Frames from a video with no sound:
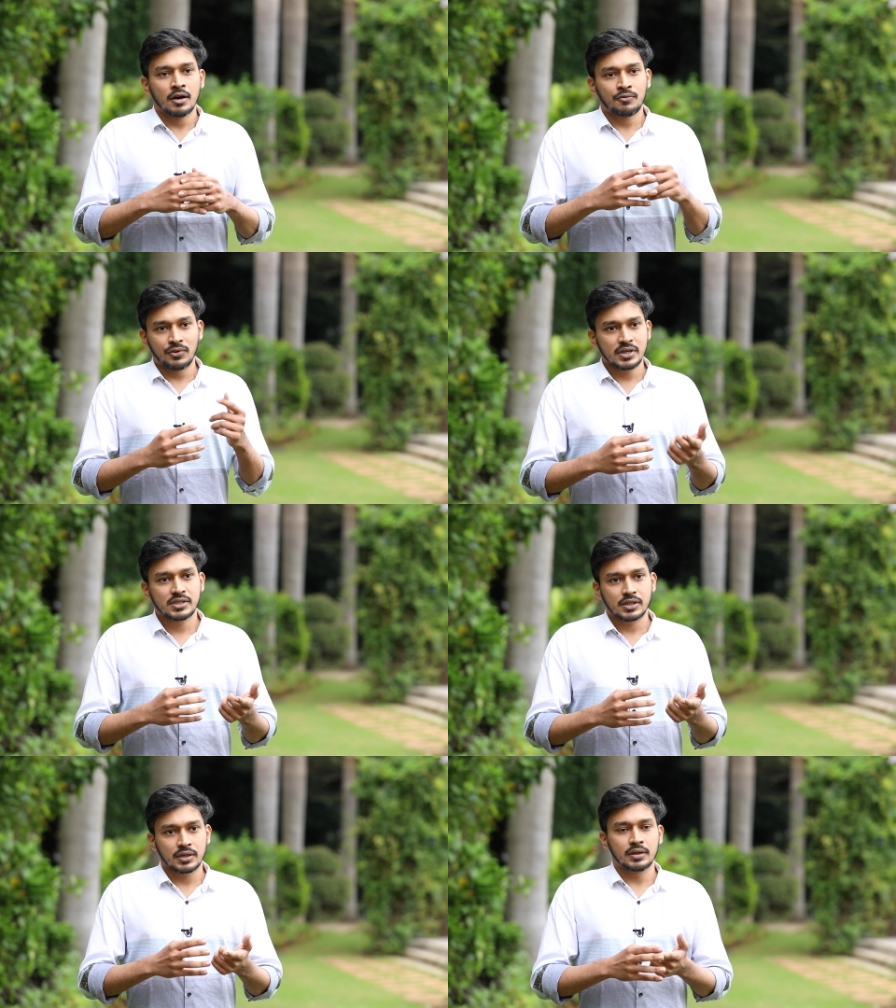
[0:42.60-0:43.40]

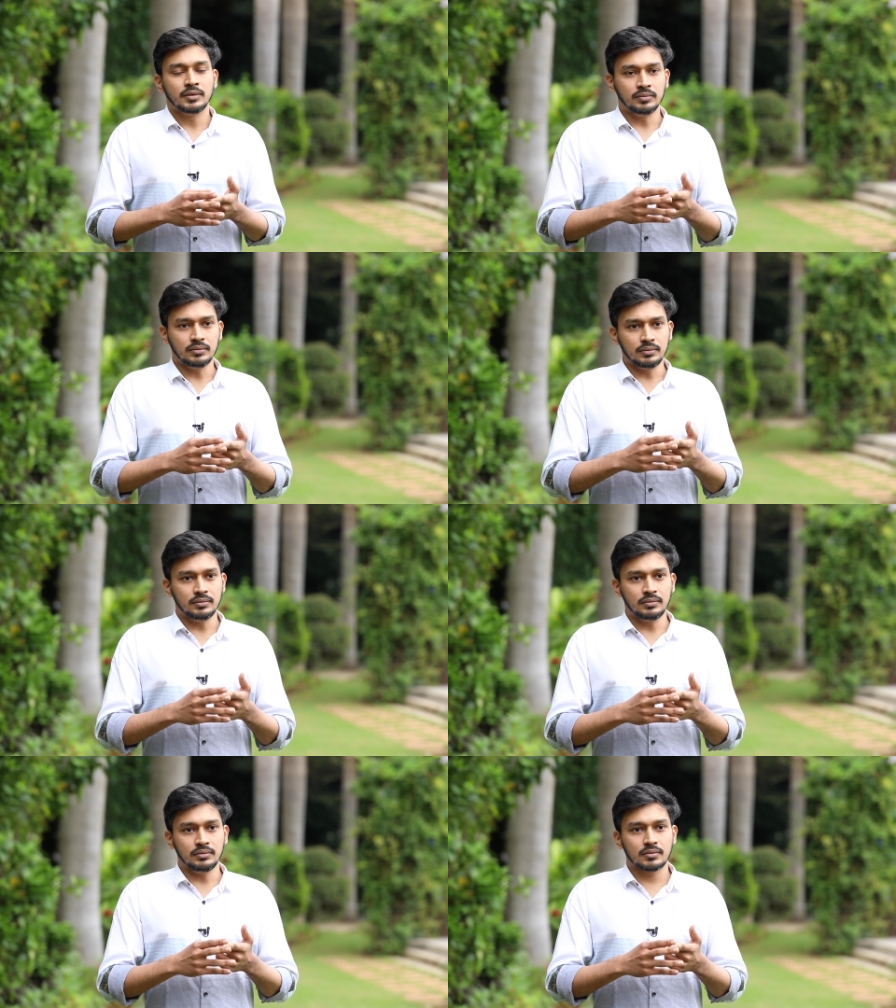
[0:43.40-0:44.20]
First,
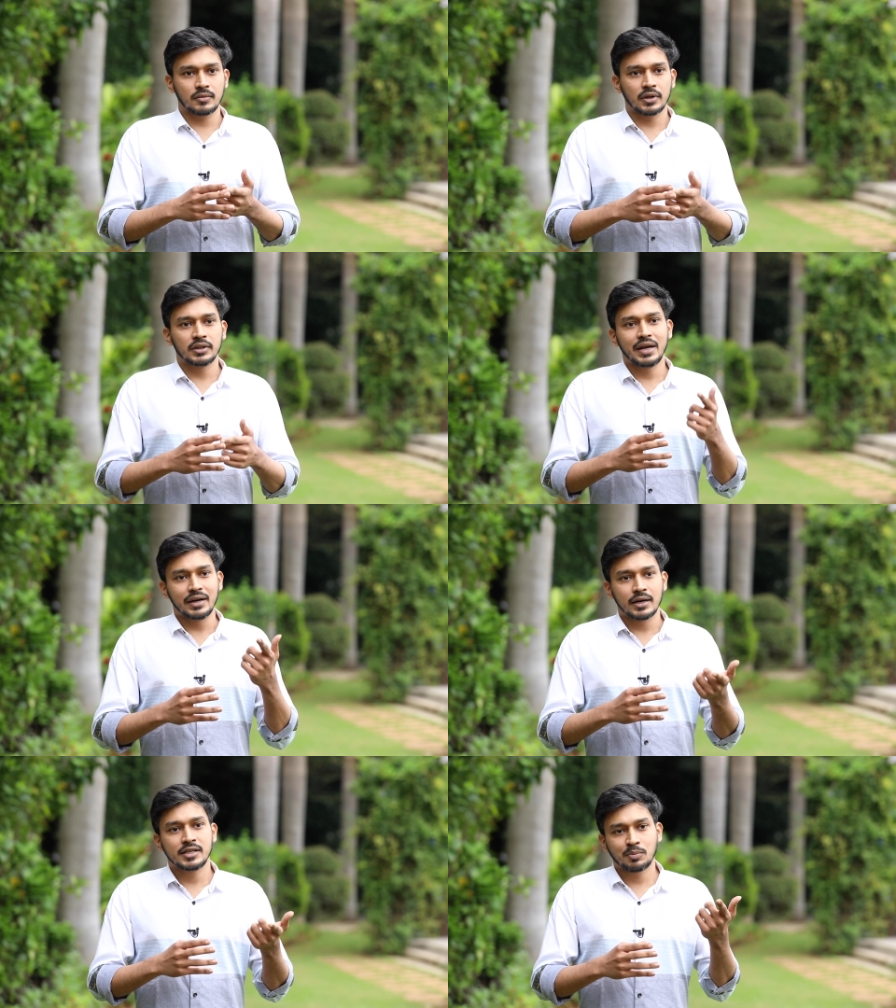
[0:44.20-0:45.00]
the
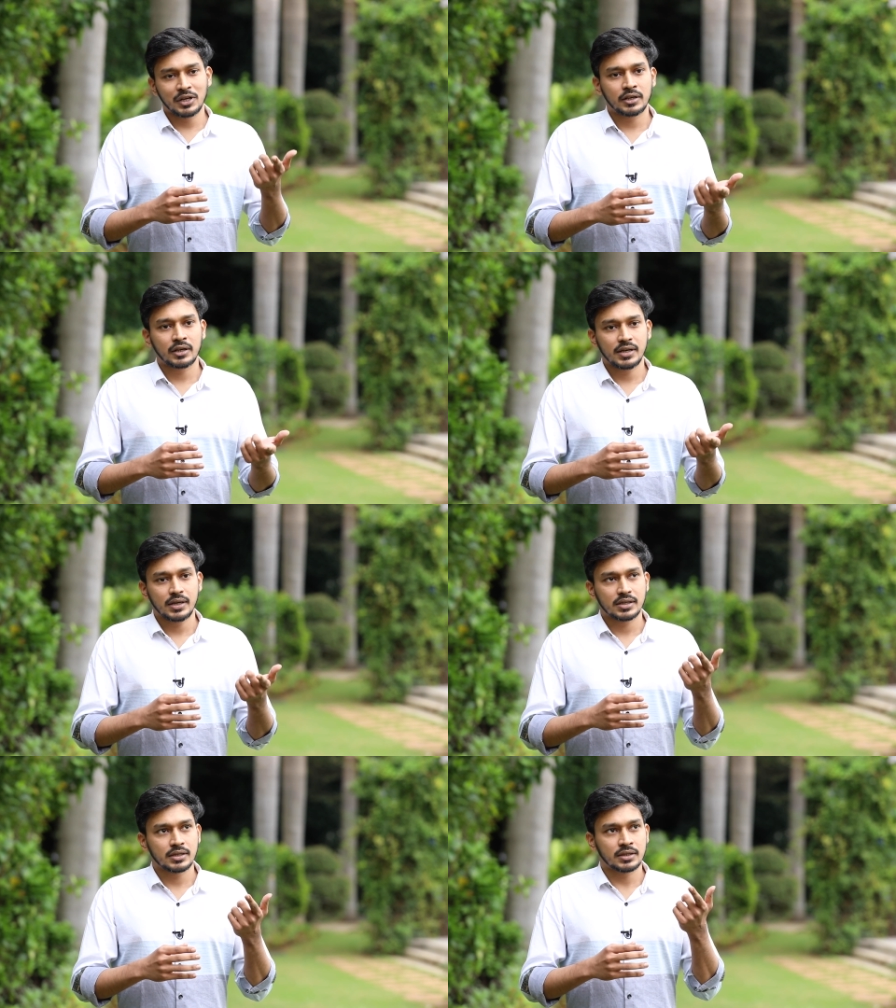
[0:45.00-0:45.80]

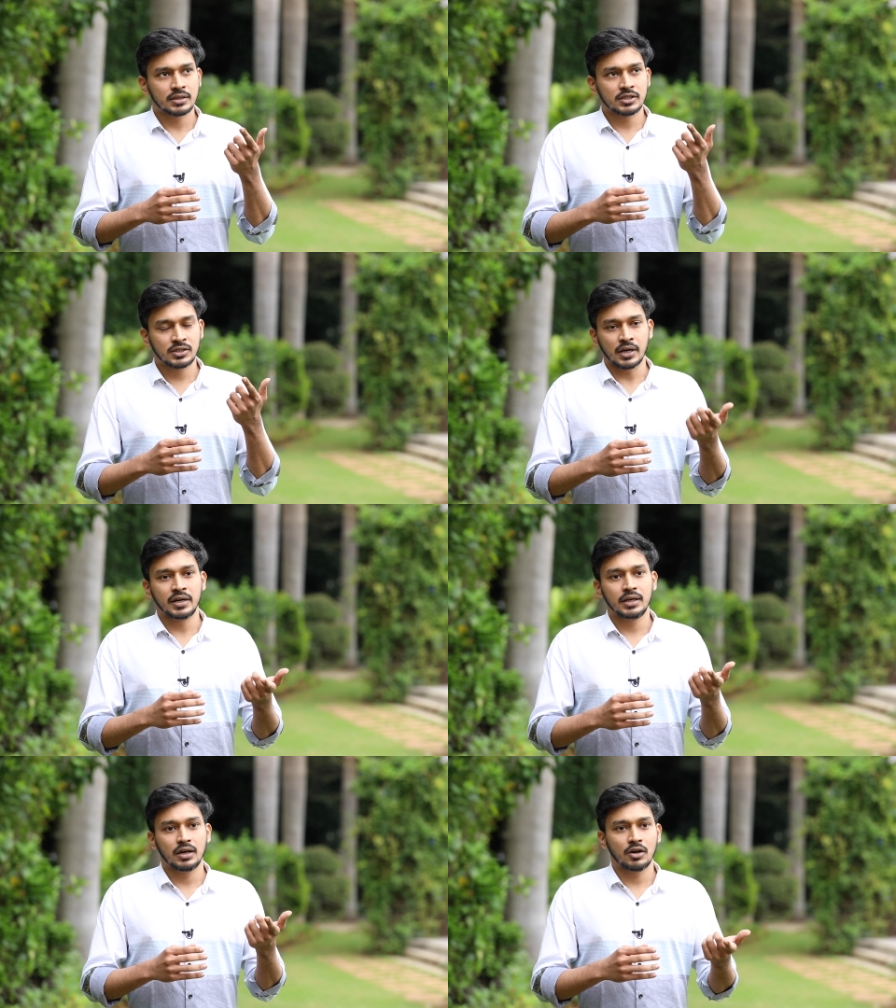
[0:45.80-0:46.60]
interdisciplinary
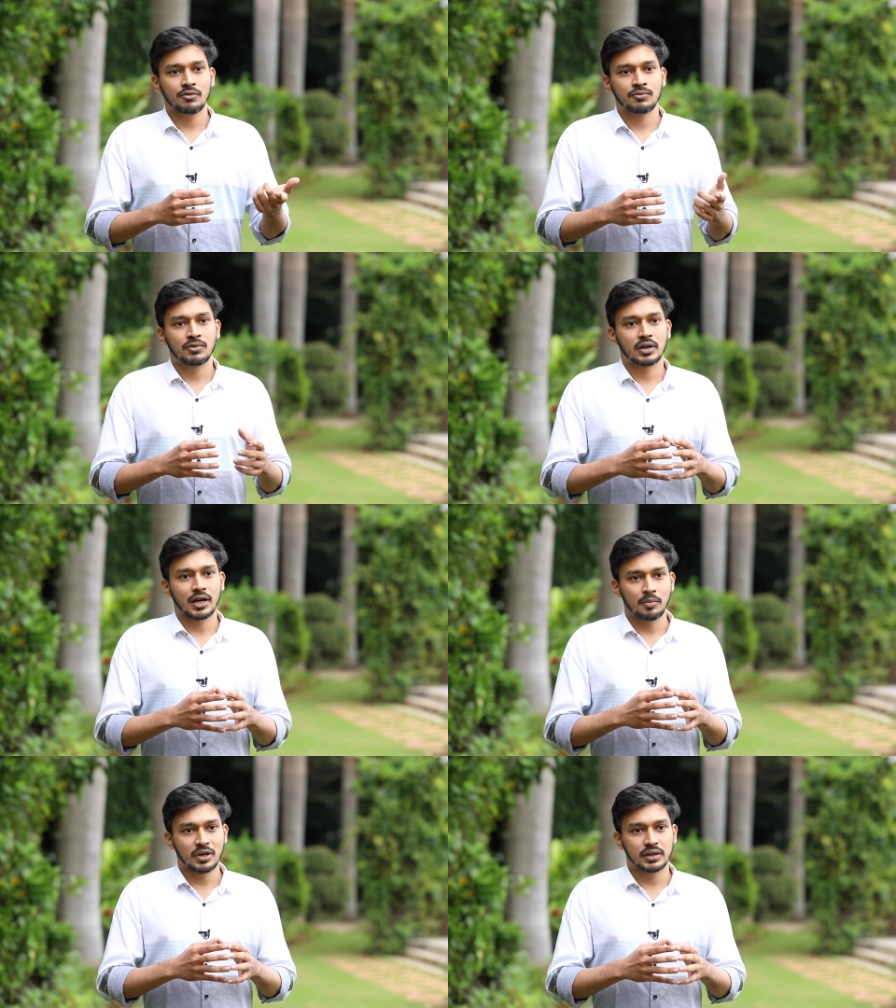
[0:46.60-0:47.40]
study of
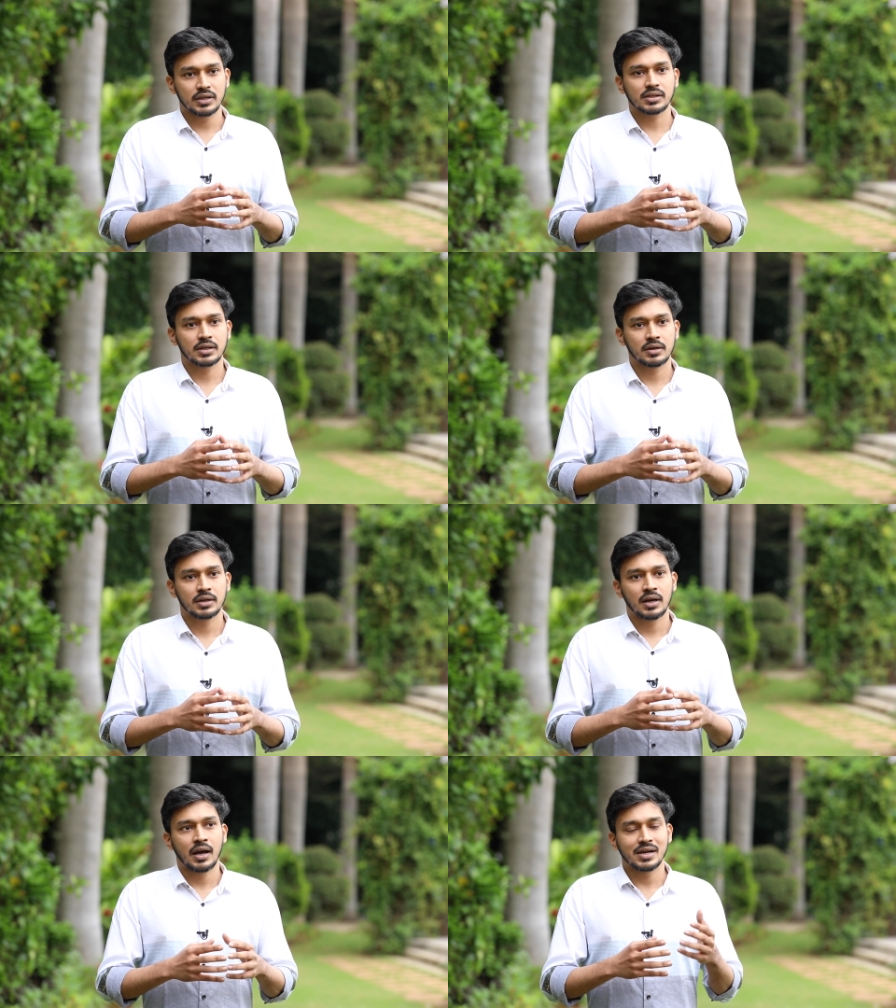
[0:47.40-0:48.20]
climate risk
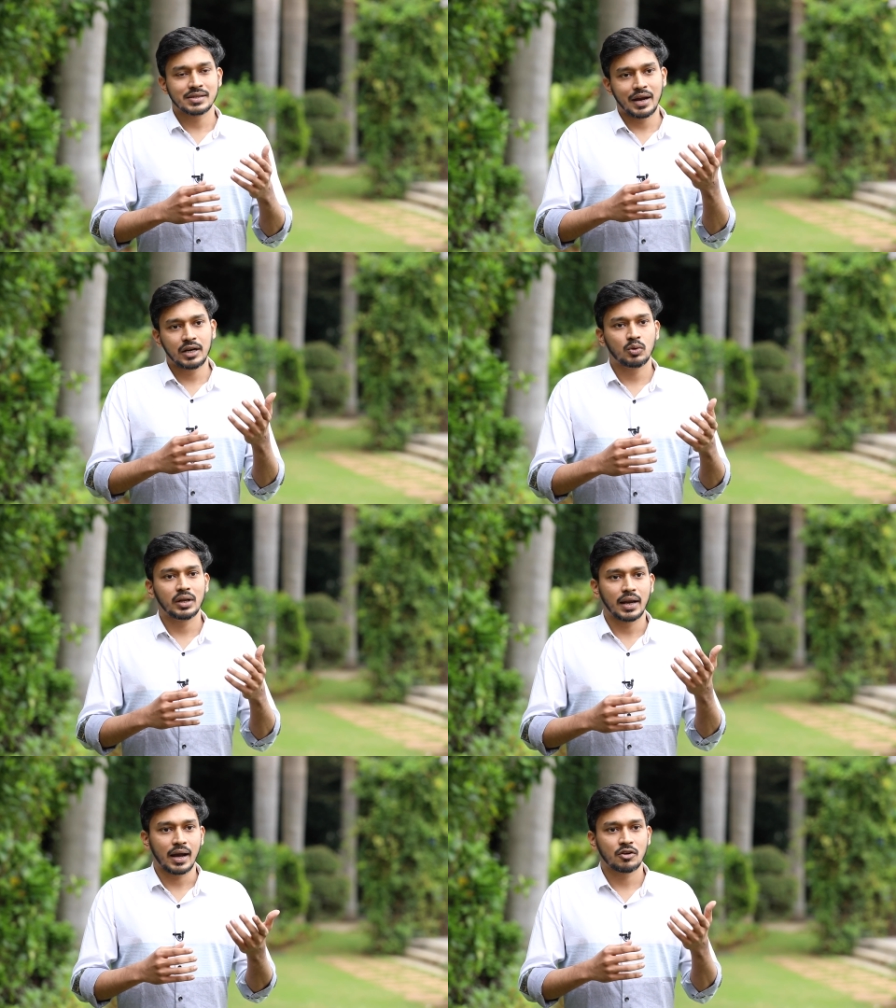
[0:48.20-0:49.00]
has led to
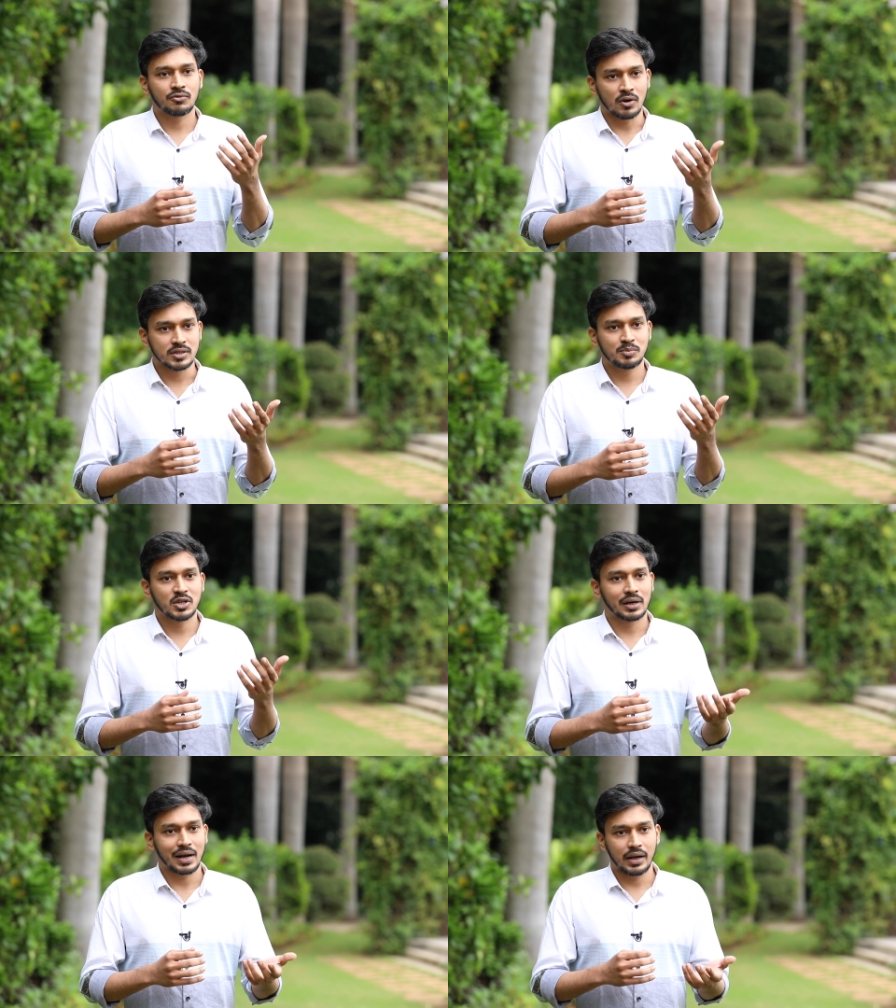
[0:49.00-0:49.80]
a lack of
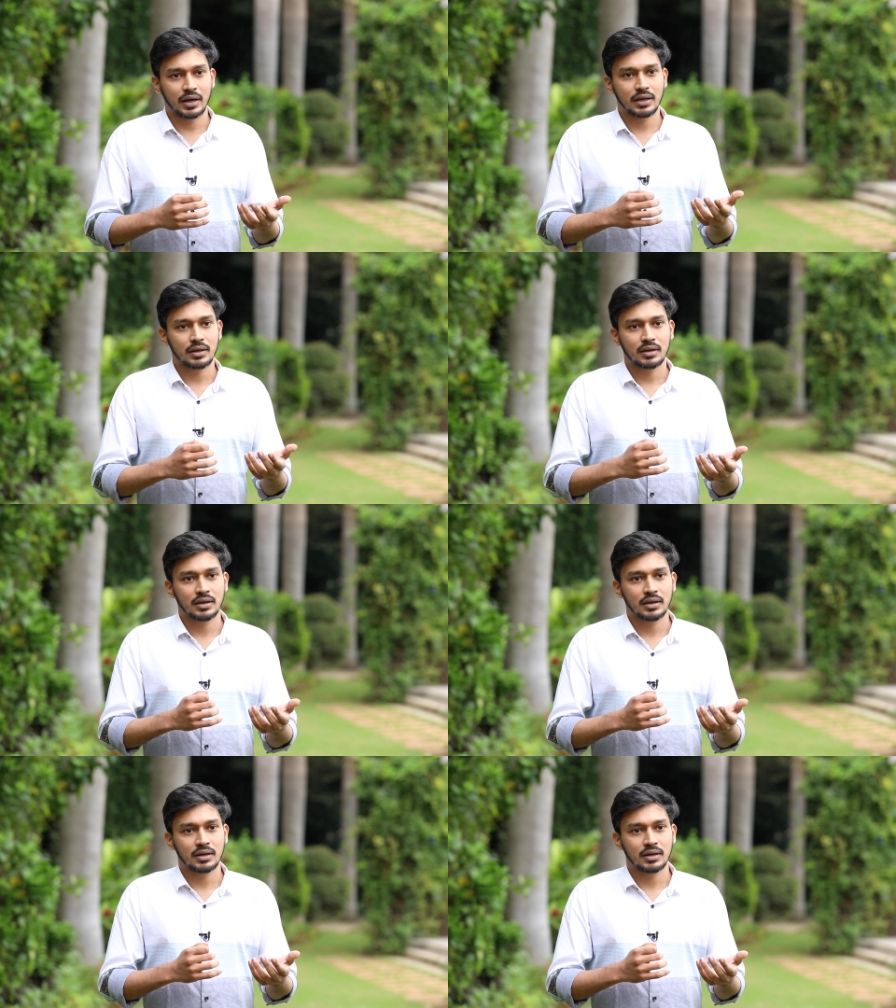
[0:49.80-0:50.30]
conceptual clarity,